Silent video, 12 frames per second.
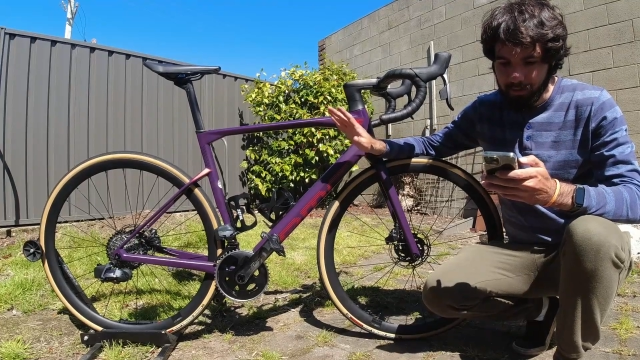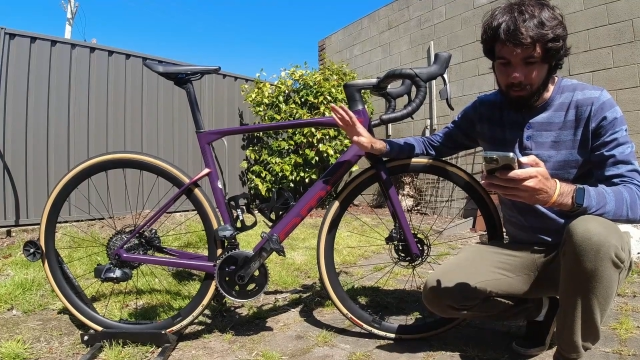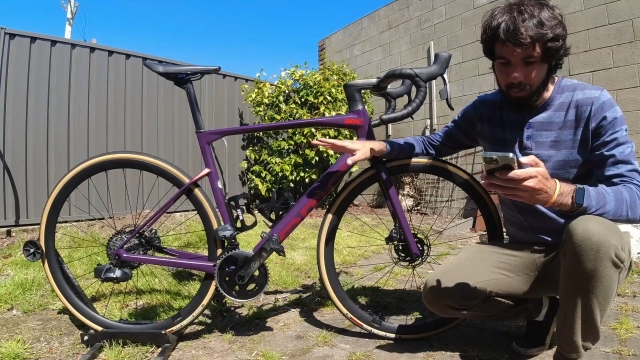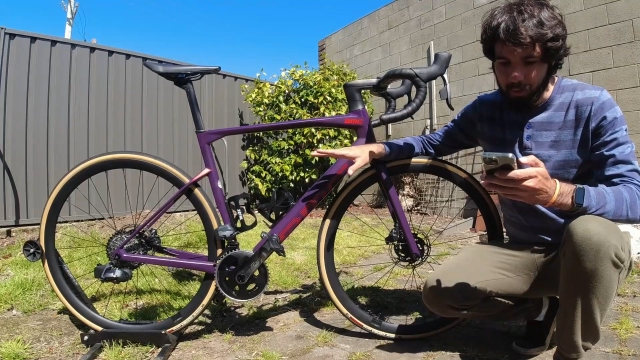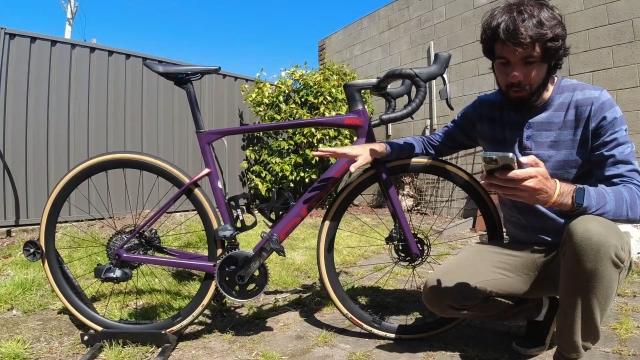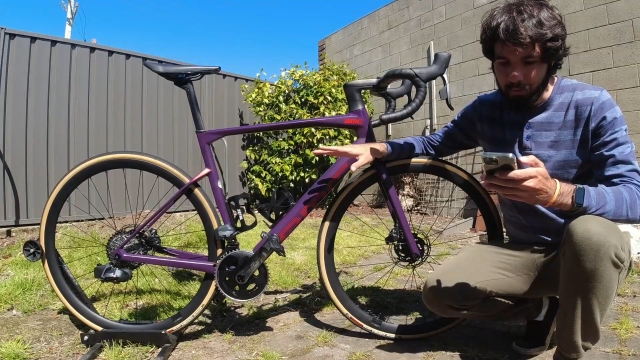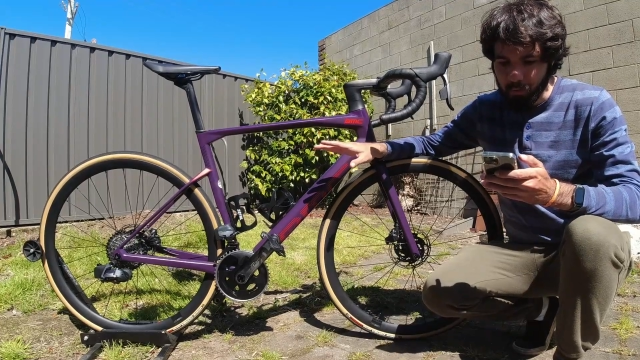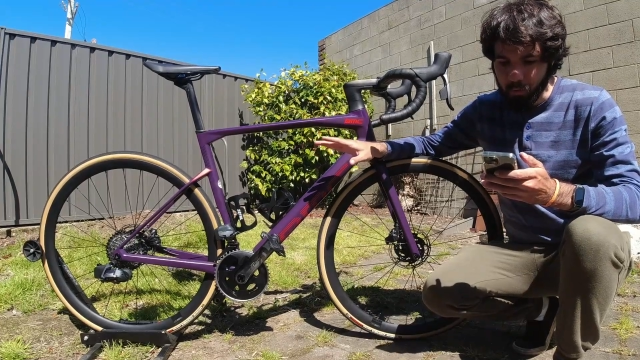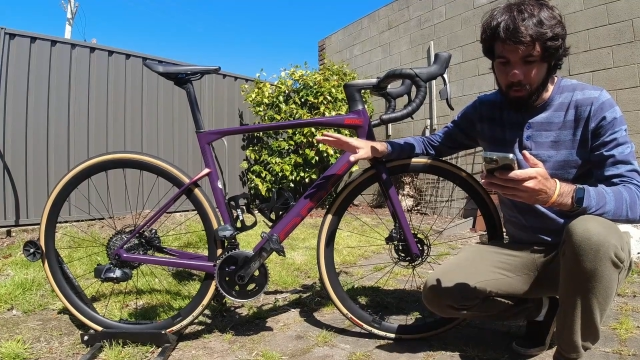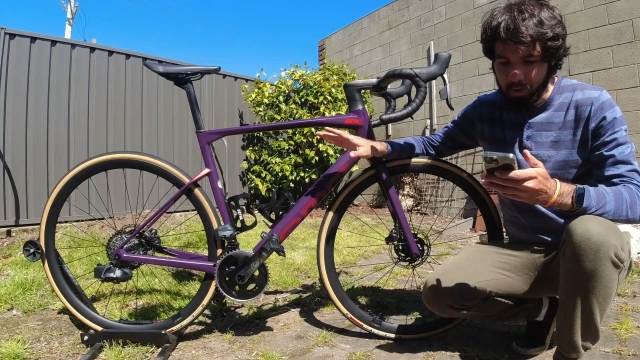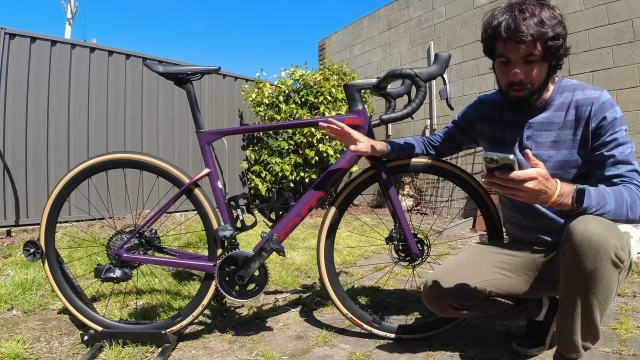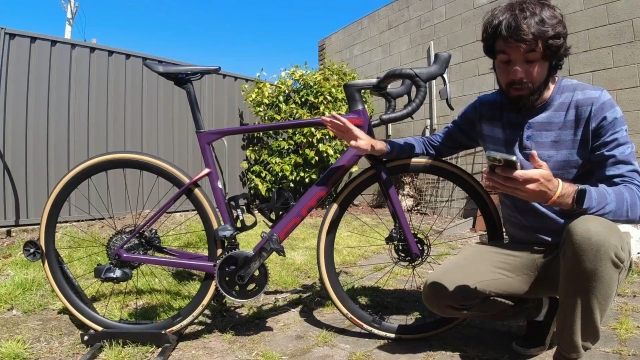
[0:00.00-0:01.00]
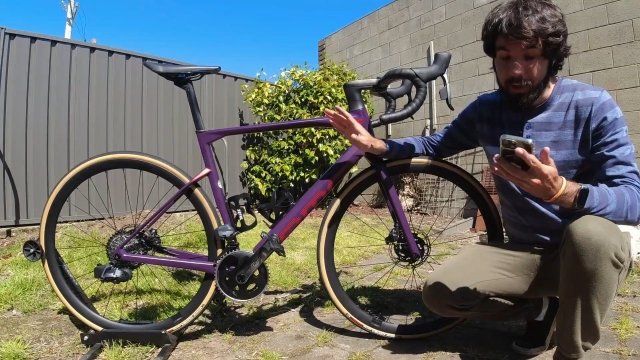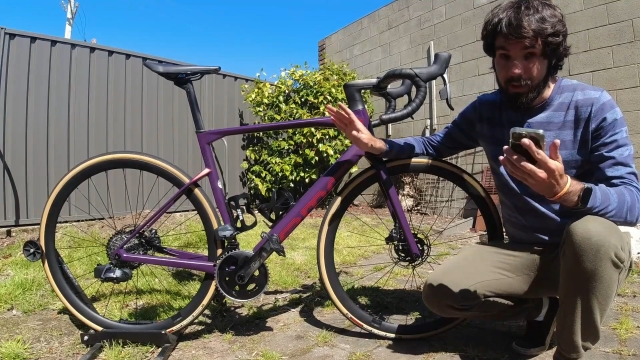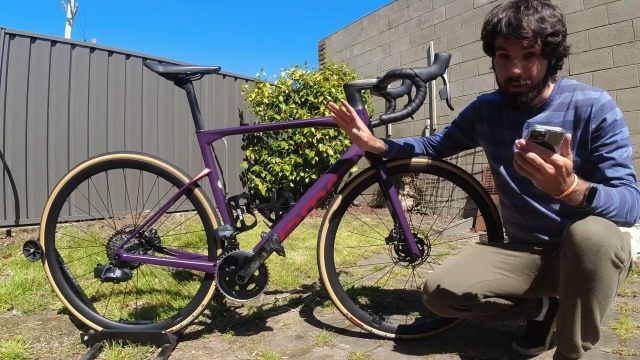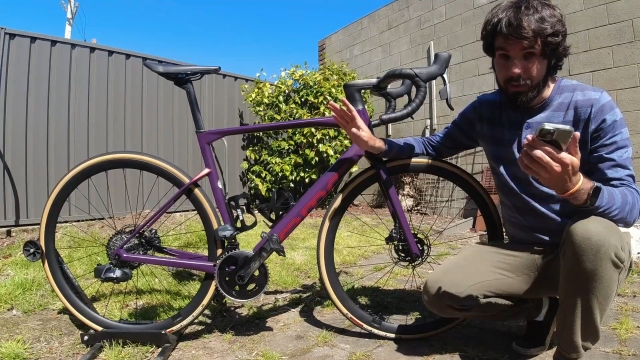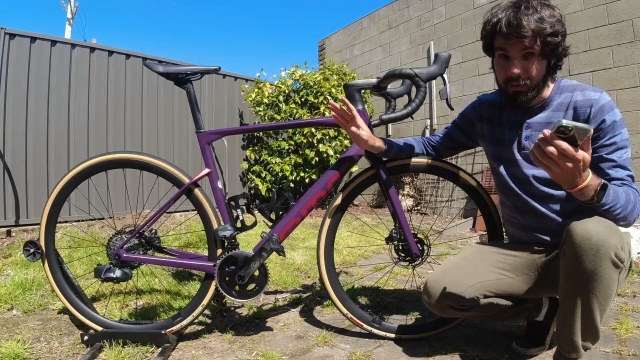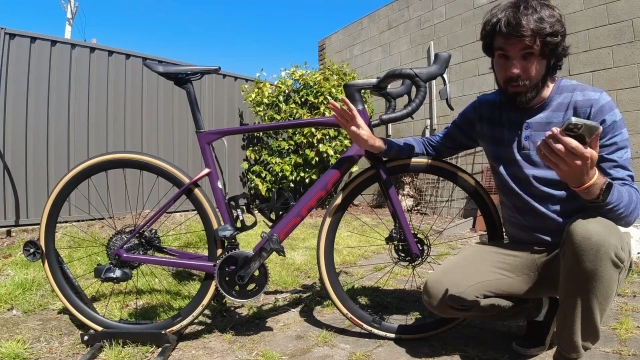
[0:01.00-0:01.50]
the beautiful
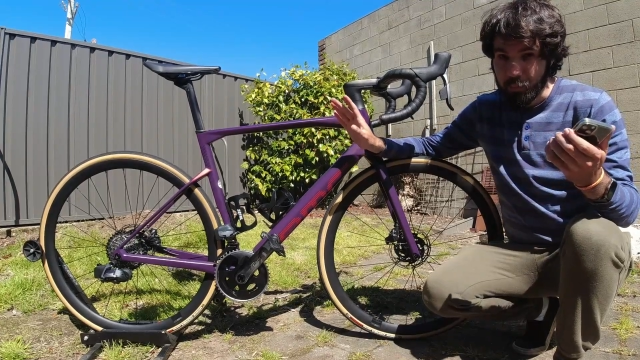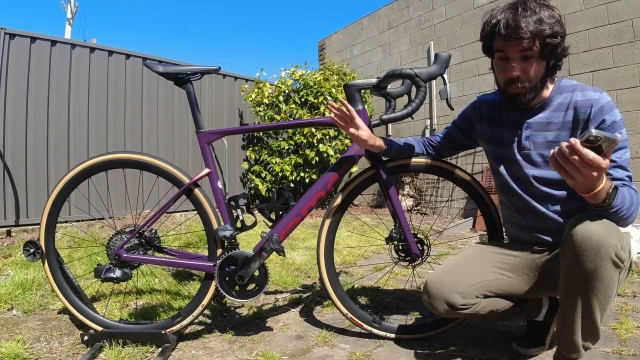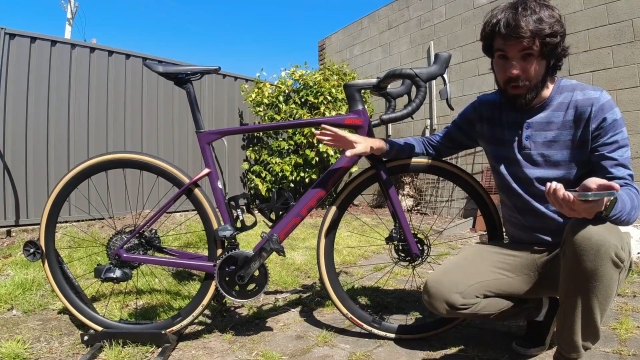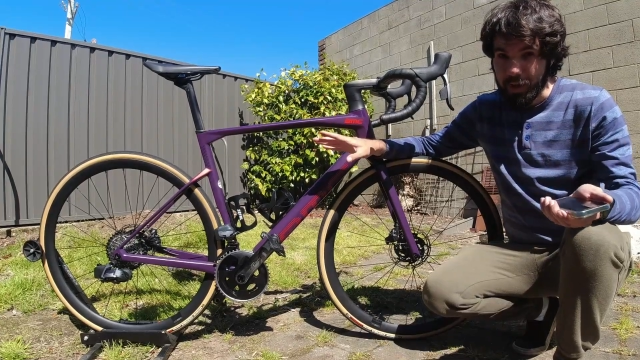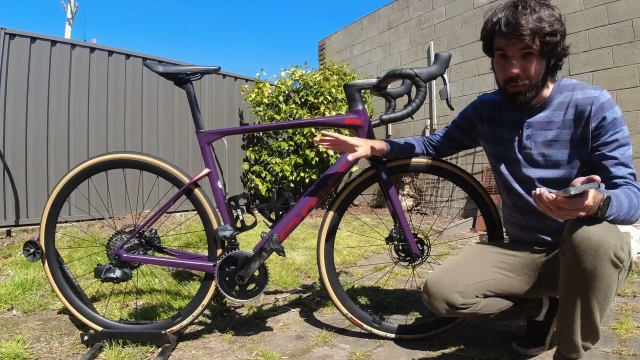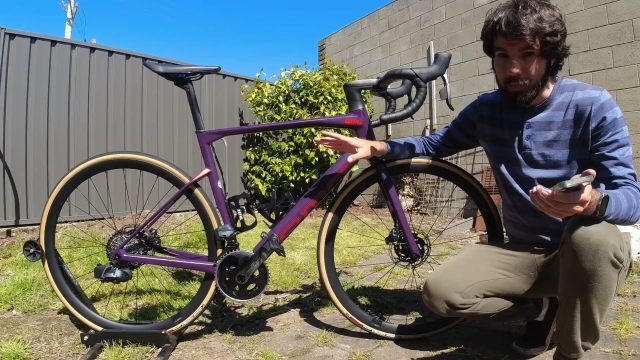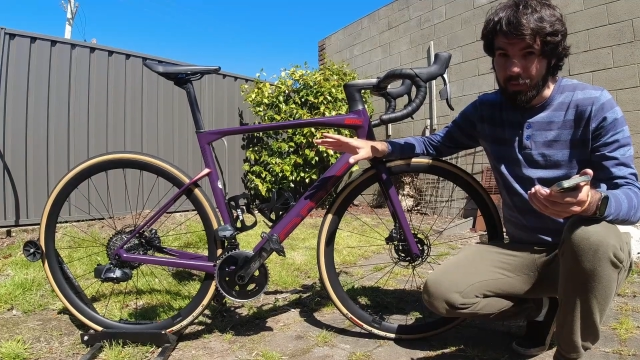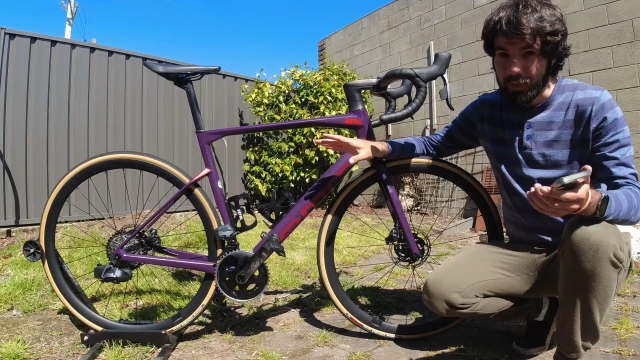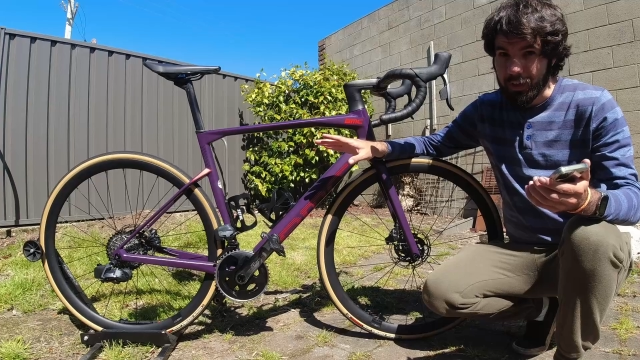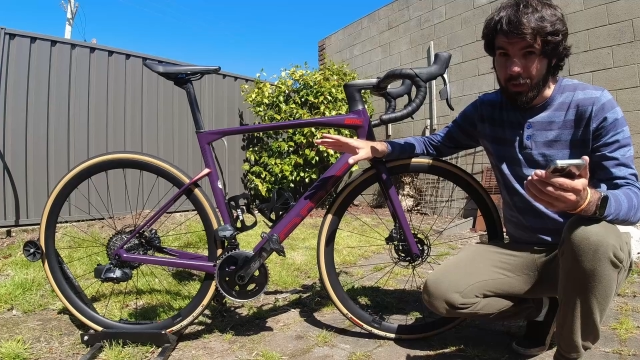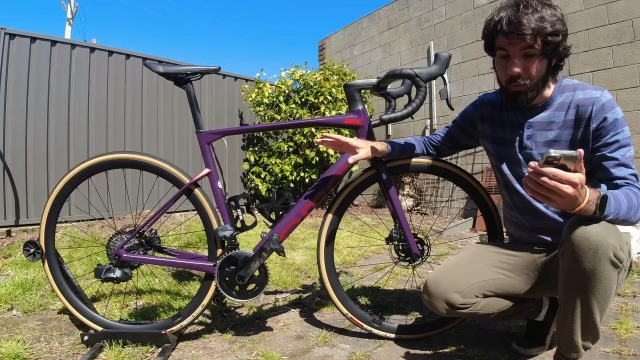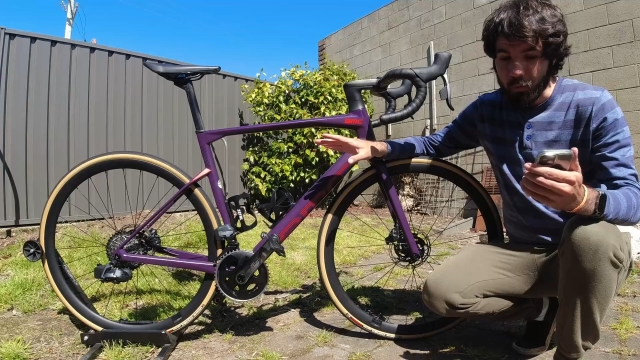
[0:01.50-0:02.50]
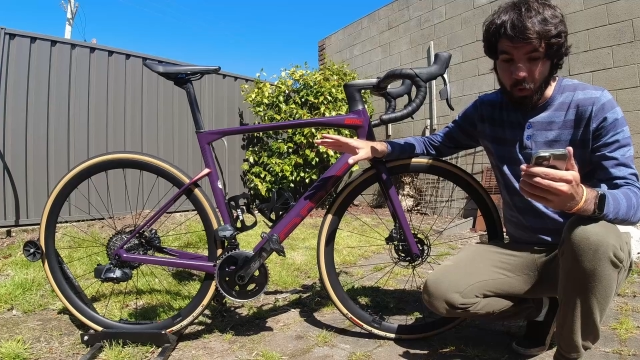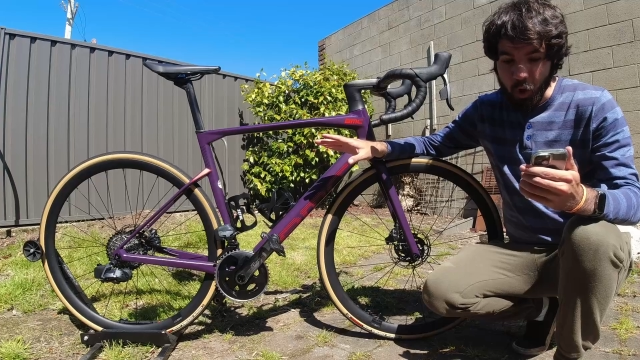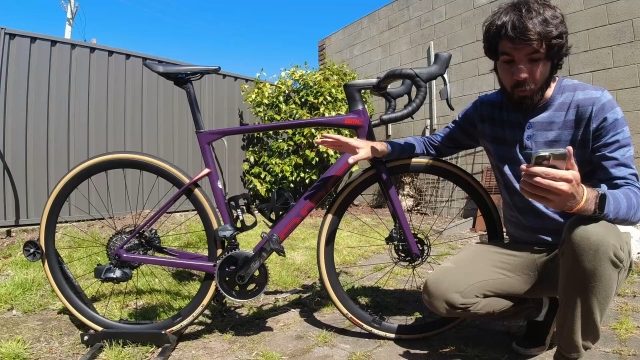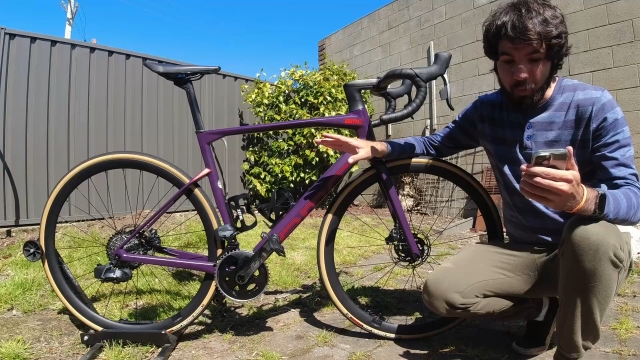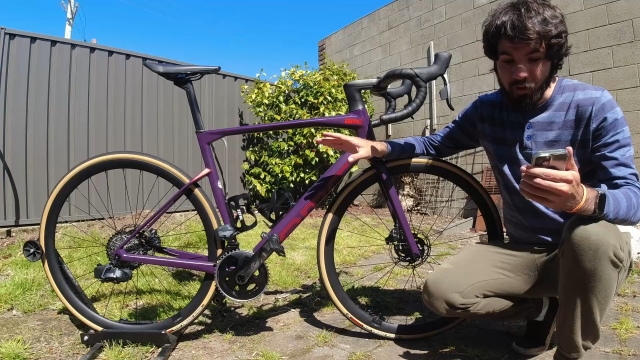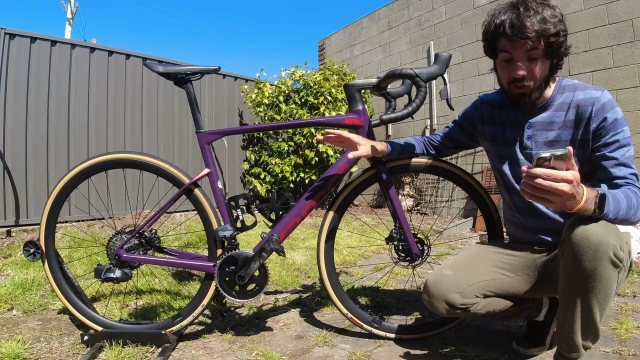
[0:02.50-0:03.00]
BMC
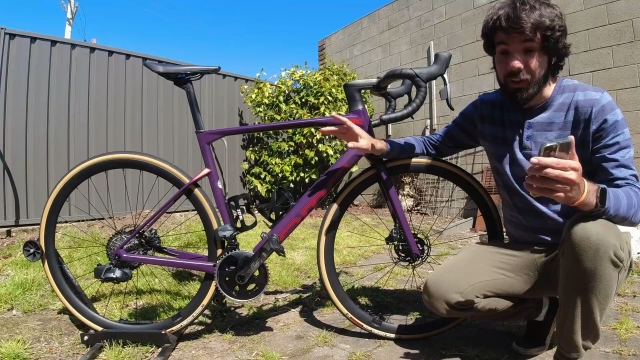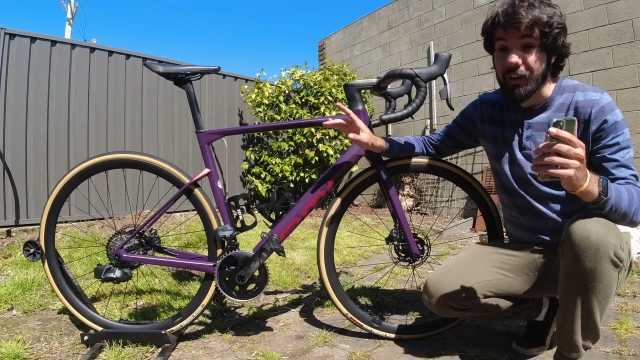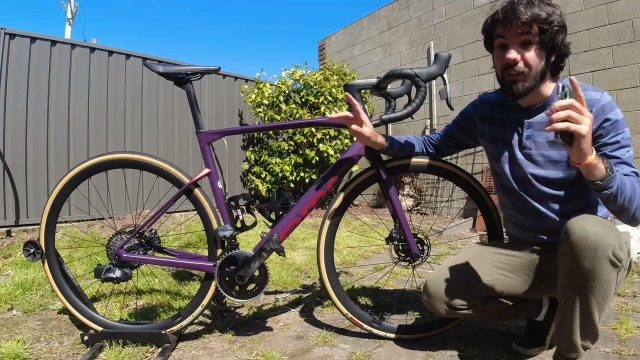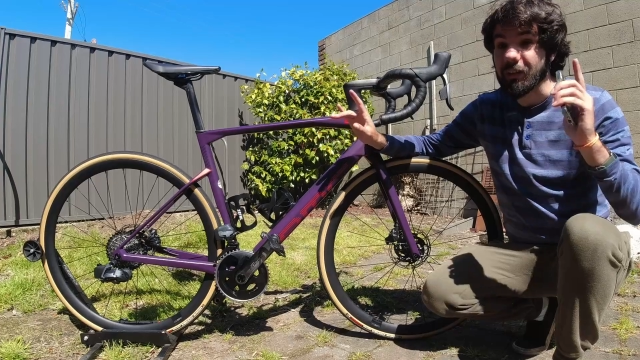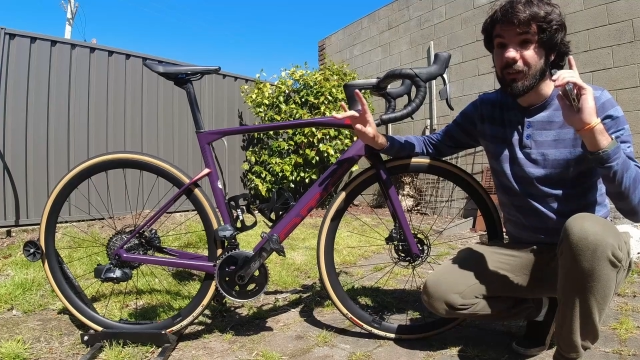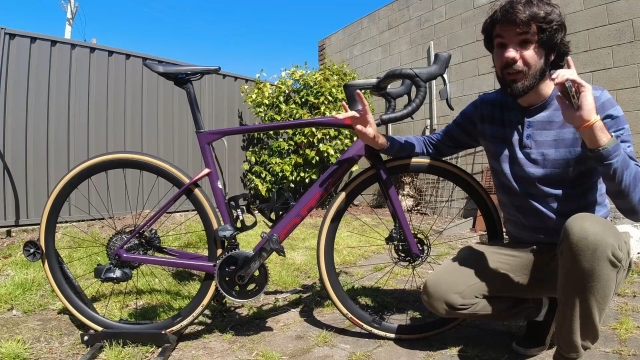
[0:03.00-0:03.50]
Roadmachine